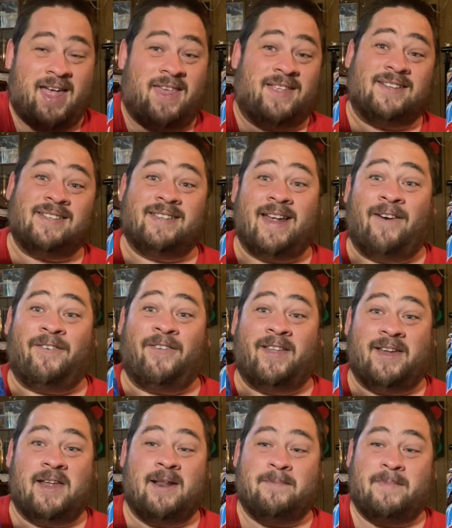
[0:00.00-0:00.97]
And this is
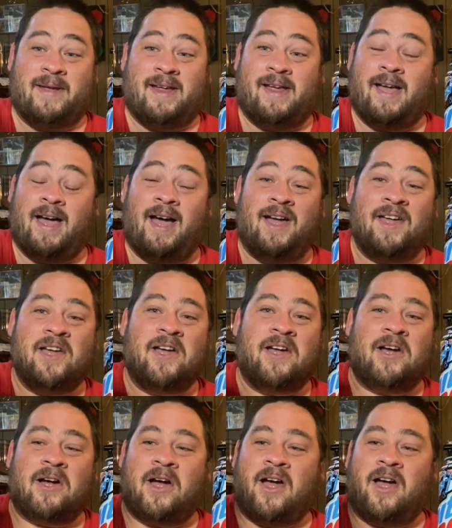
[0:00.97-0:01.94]
definitely going to be a
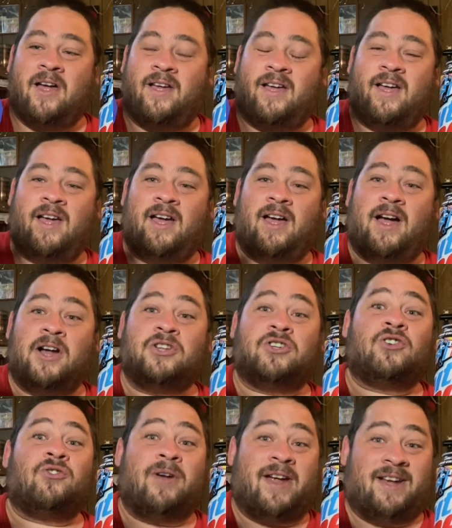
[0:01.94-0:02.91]

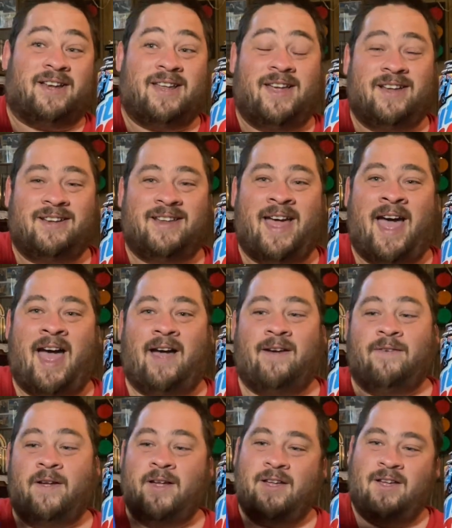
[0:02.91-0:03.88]
treat to
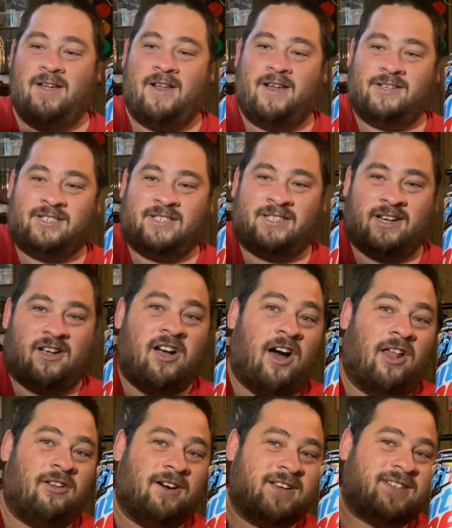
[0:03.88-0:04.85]
have. Just the
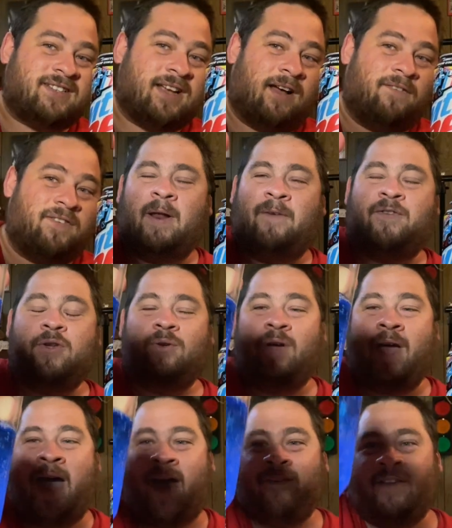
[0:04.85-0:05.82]
color itself. If you
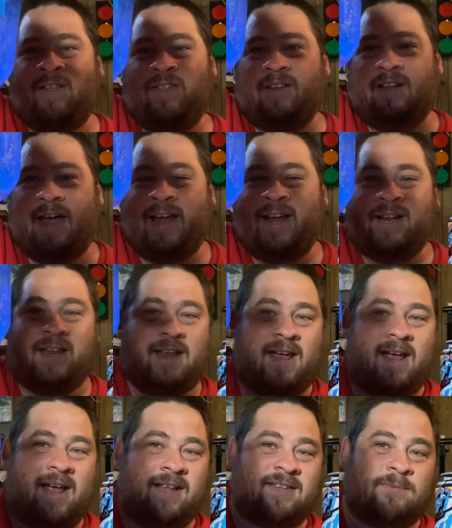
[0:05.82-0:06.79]
have it in the light,
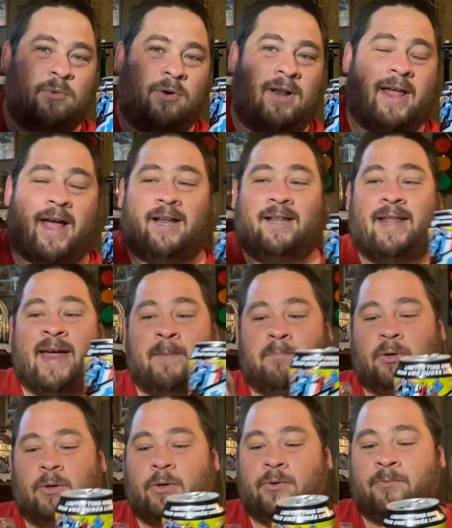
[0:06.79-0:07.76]
it's more like a
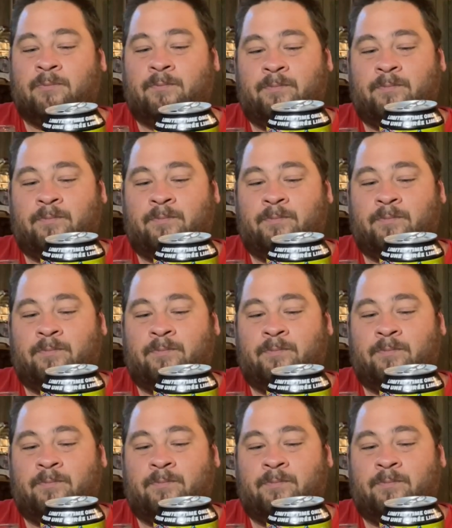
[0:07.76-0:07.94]
light blue.